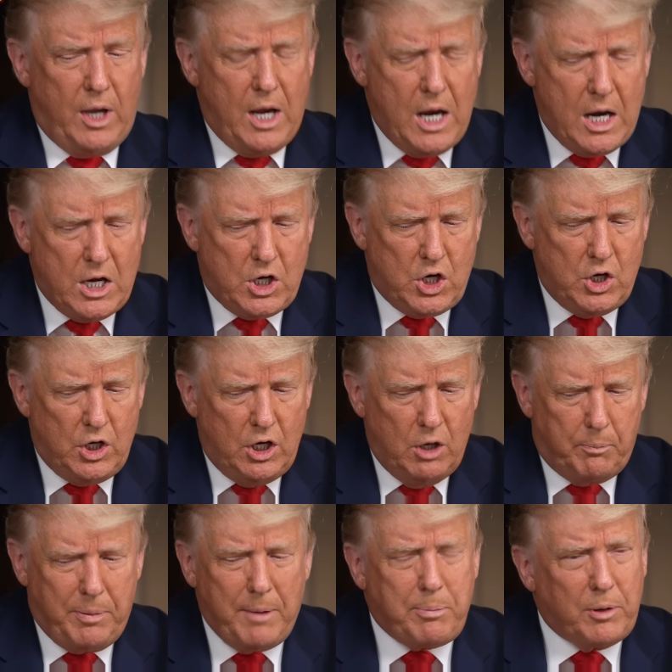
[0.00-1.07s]
And, you
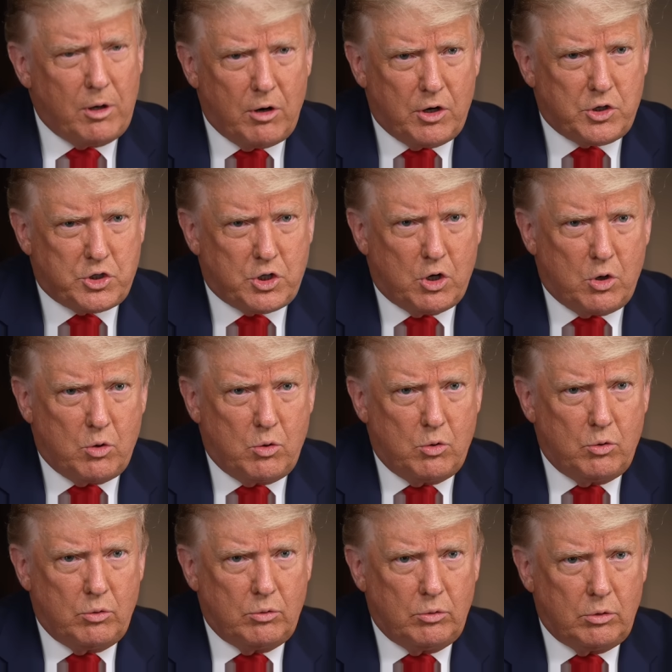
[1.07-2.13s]
know, people aren't
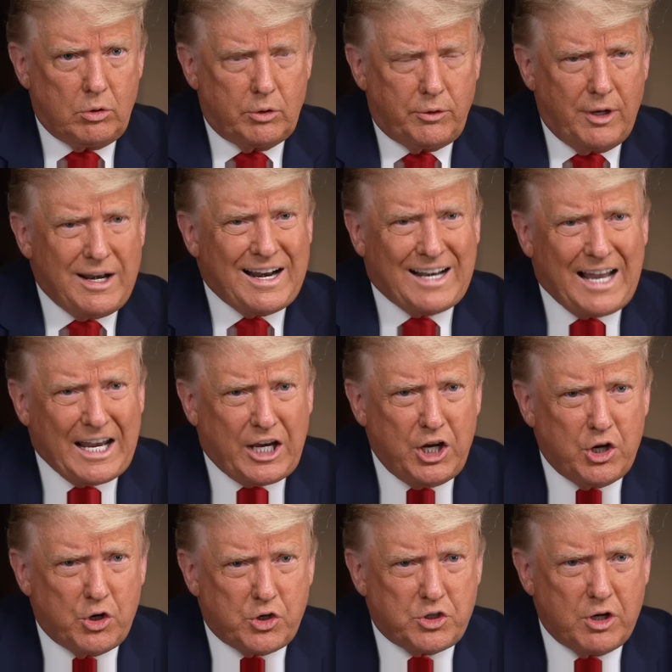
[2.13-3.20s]
so, they're not
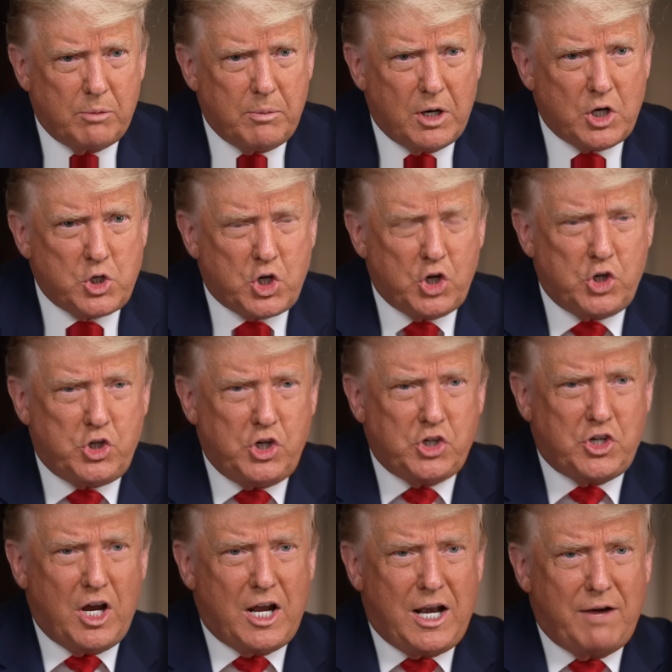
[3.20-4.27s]
liking her so much because
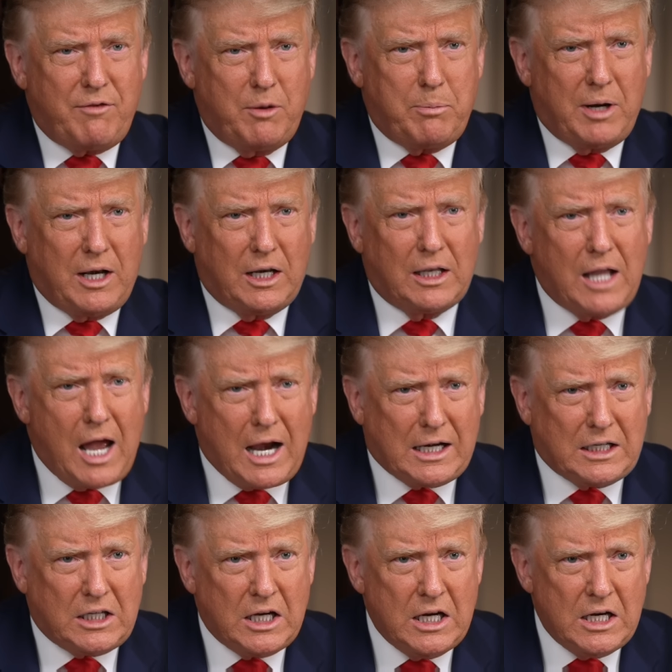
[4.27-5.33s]
she's got everybody
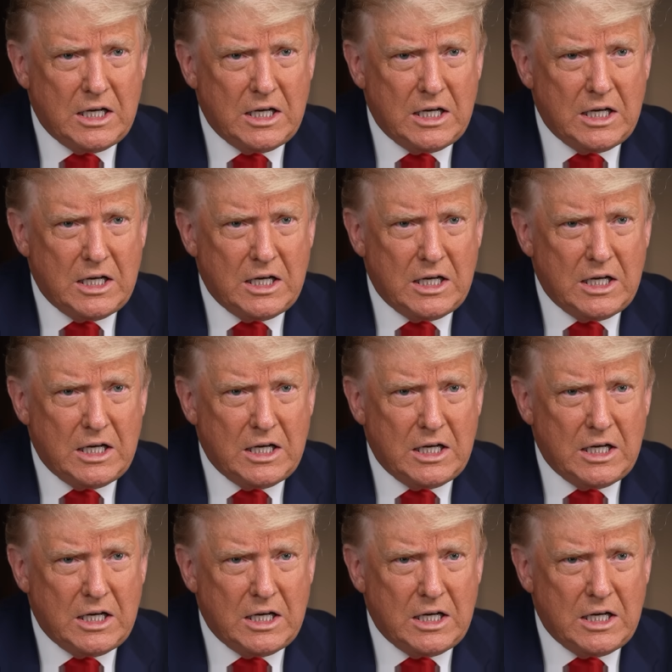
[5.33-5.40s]
locked